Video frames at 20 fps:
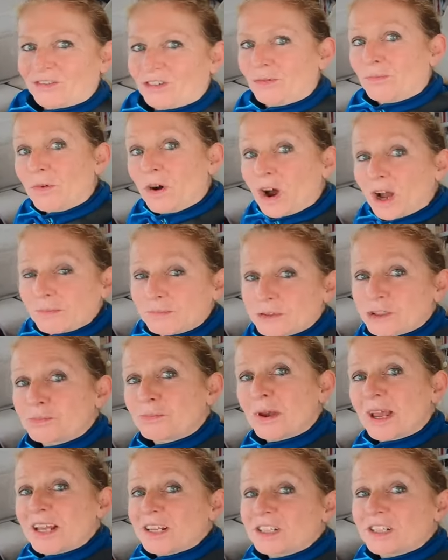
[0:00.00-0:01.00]
From my
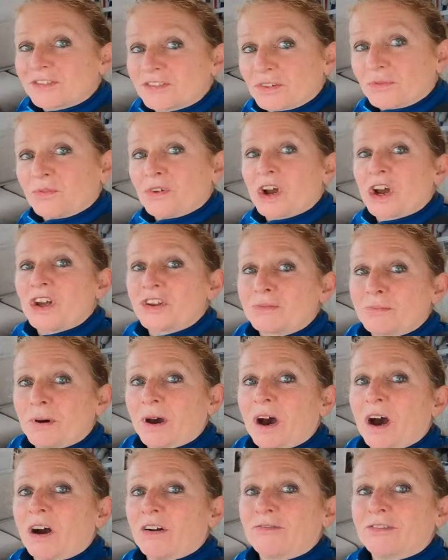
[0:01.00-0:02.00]
perspective, the worst
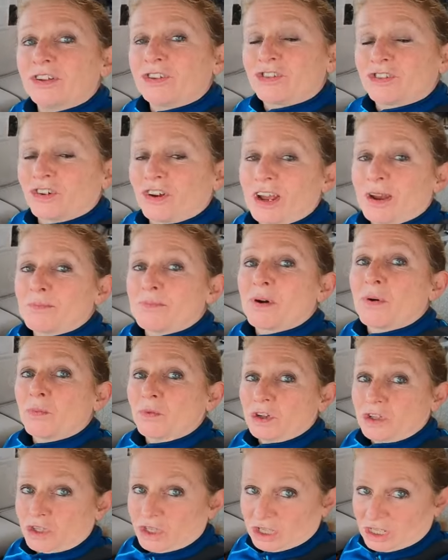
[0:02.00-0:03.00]
part of the trip
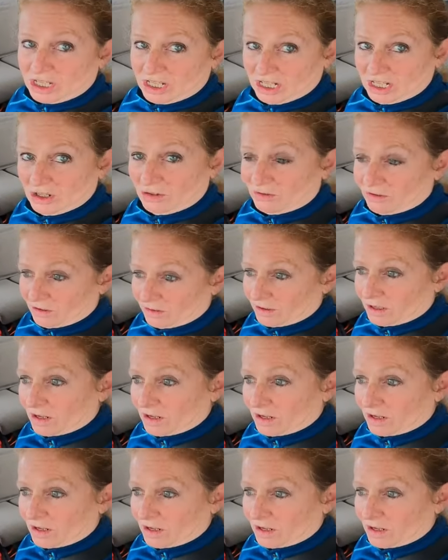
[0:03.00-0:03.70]
was the seal.